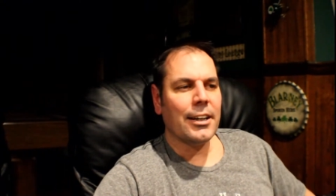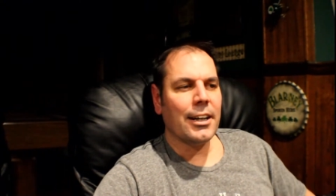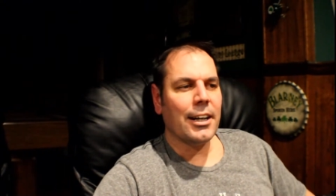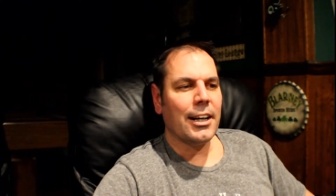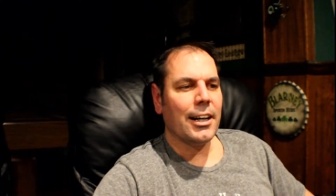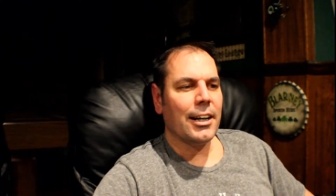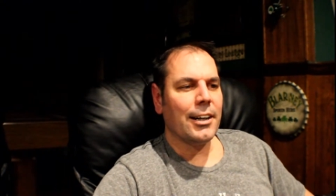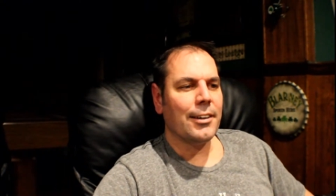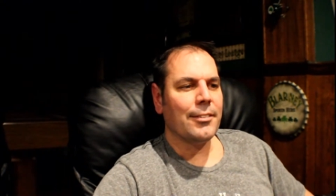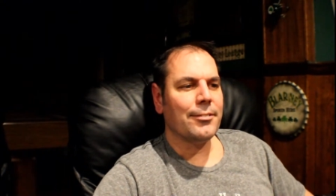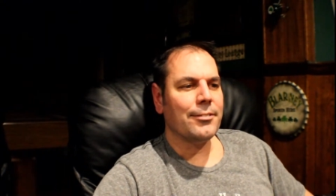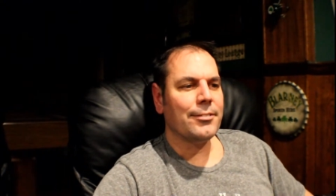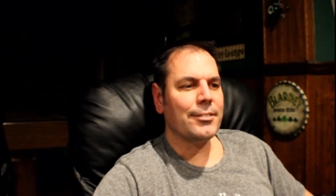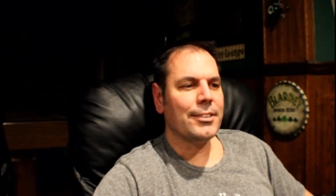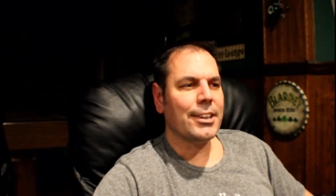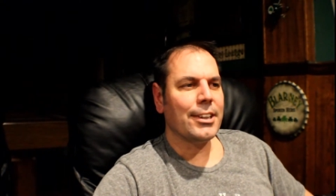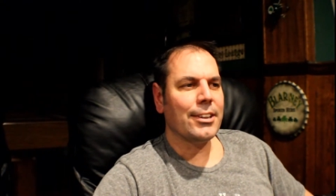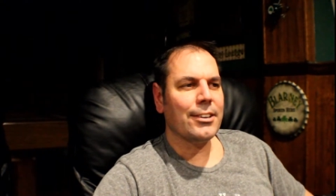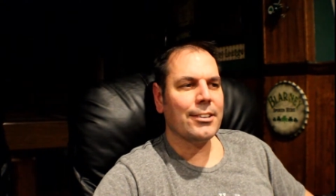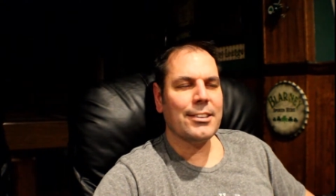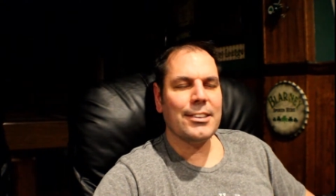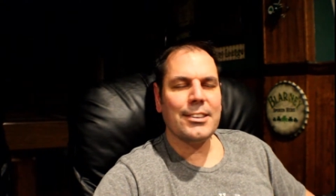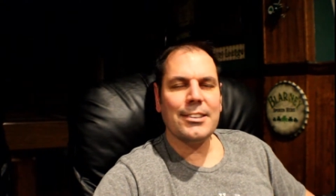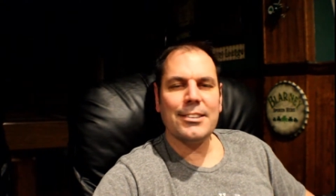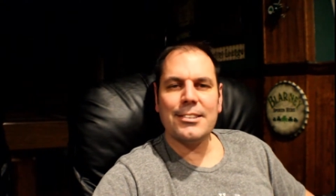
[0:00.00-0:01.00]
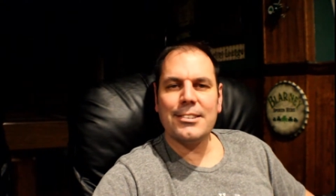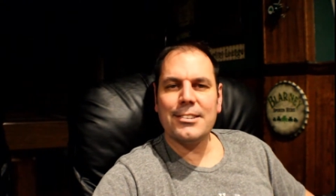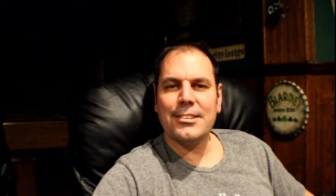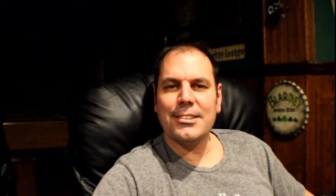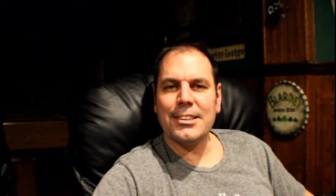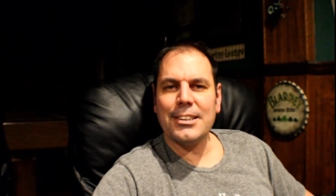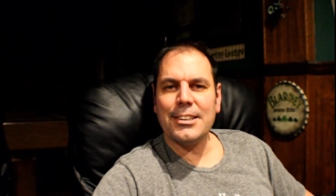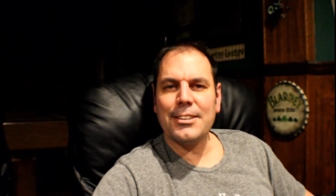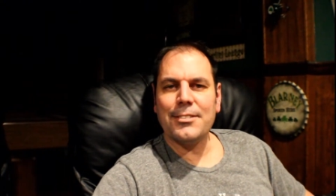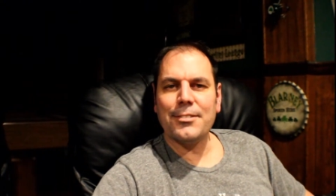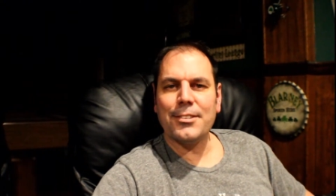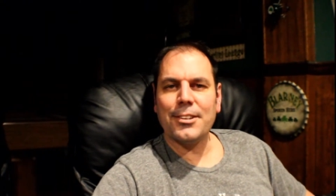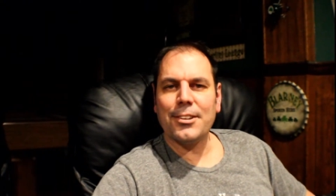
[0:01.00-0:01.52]
Um, you know, it didn't
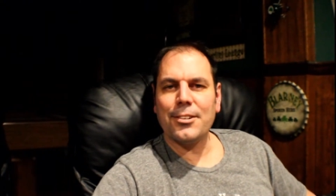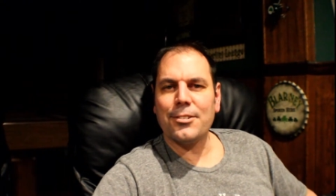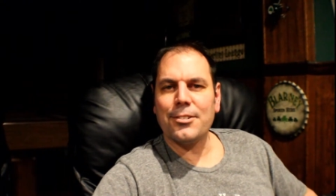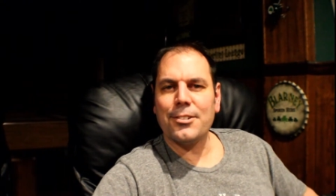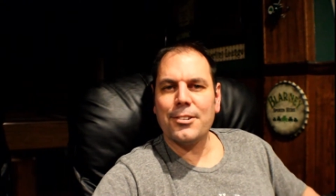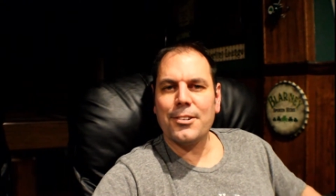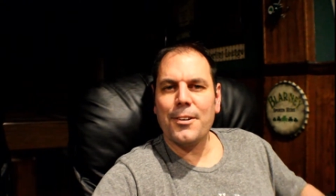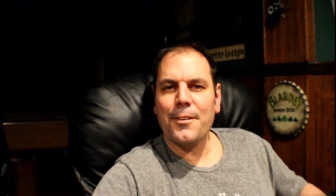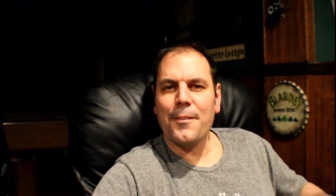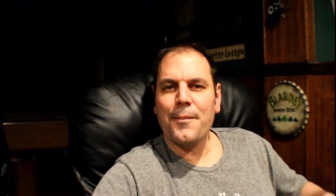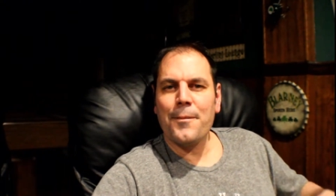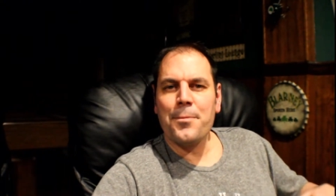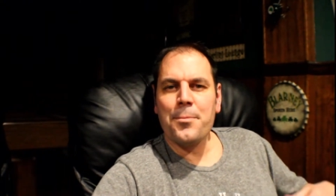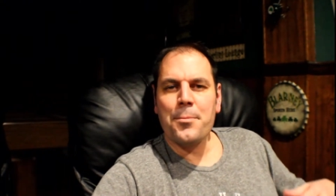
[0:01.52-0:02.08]
seem there's,